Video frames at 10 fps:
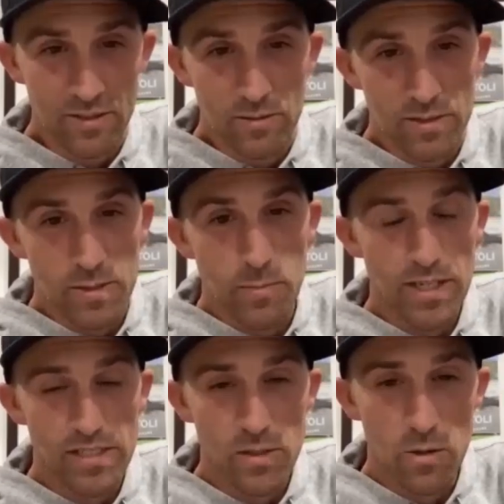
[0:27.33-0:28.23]
What's the
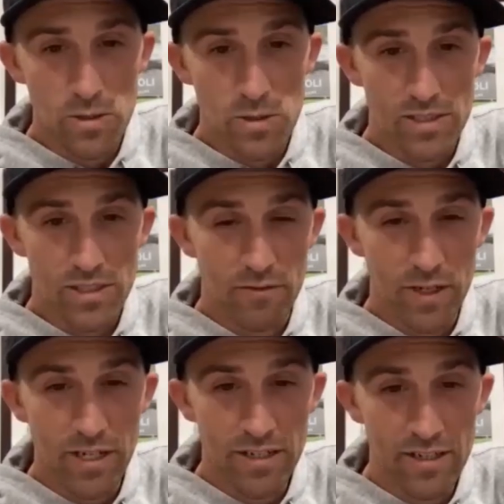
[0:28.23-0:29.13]
best horse you've
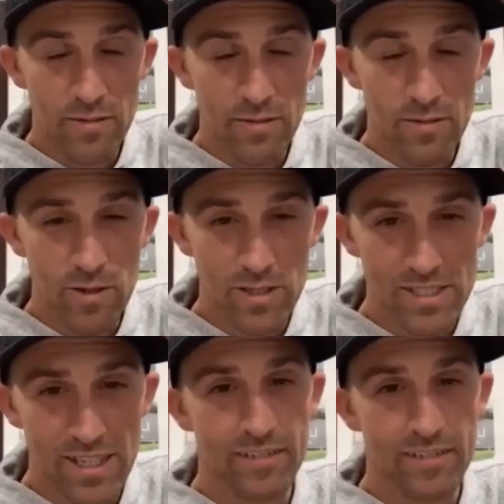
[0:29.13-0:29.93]
ridden, and why is that?